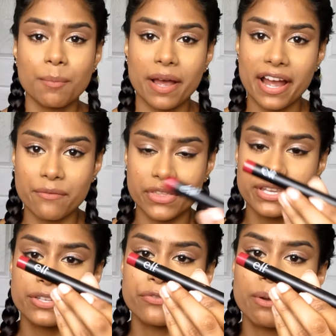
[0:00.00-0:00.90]
up, I have
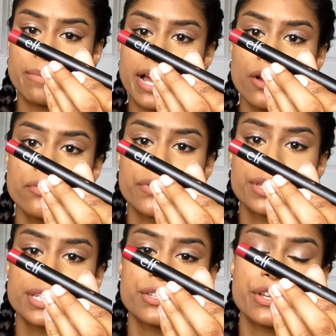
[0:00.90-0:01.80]
this from e.l.f.
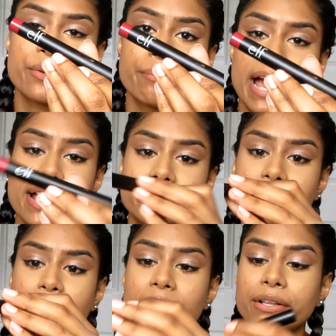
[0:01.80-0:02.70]
This is their matte
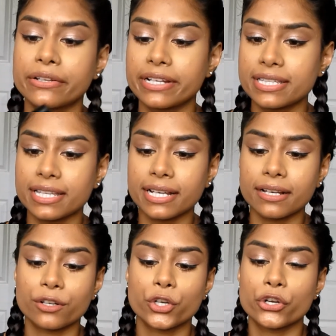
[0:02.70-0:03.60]
lip color. It's like
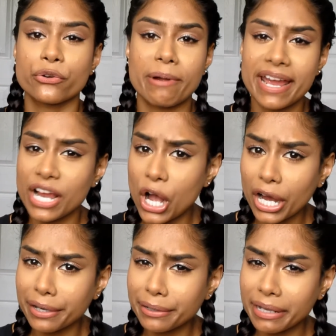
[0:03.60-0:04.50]
a
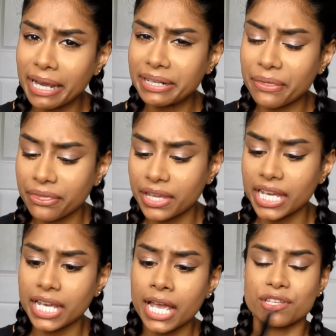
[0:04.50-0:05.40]
crayon kind of
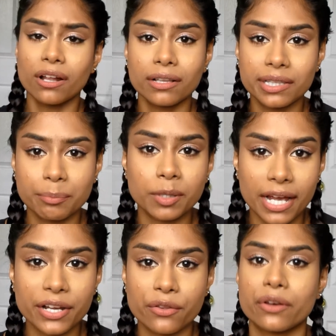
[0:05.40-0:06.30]
thing. It's not a lip
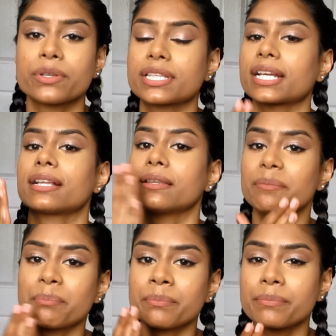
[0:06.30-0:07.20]
liner though. It's like a
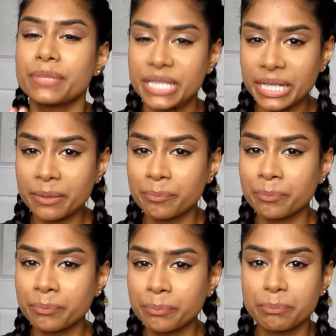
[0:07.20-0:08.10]
lipstick,
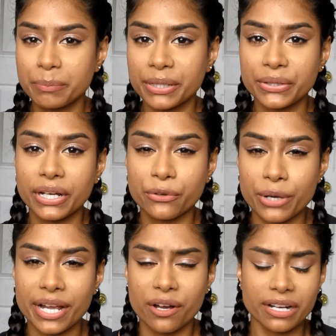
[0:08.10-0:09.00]
but a
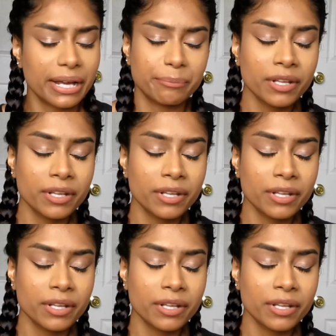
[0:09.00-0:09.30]
crayon.